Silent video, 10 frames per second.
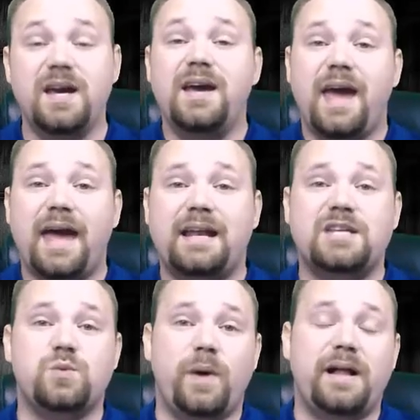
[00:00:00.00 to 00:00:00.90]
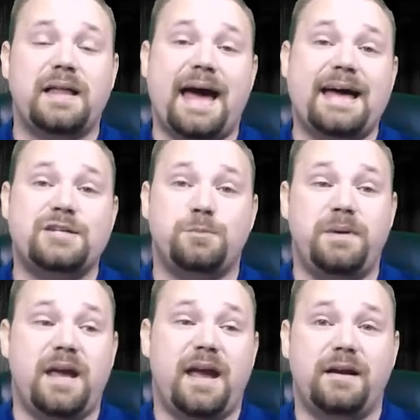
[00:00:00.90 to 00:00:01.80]
and as well as
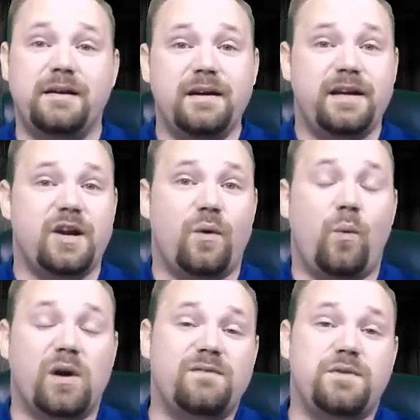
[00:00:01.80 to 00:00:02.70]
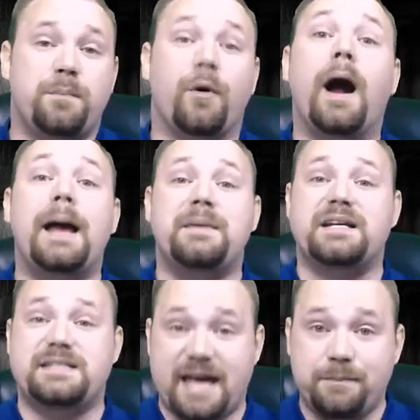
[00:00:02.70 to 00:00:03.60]
being, you know, one of the prime
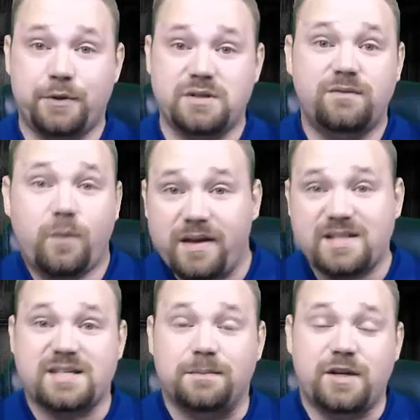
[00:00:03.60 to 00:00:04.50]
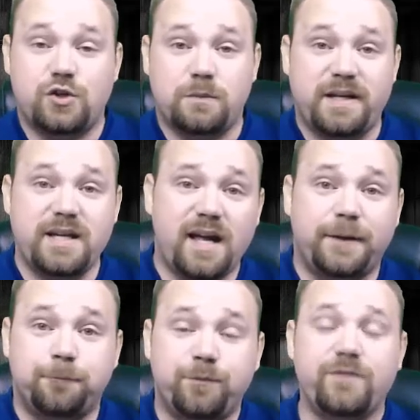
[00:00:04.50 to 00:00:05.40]
examples of the way that something should be done.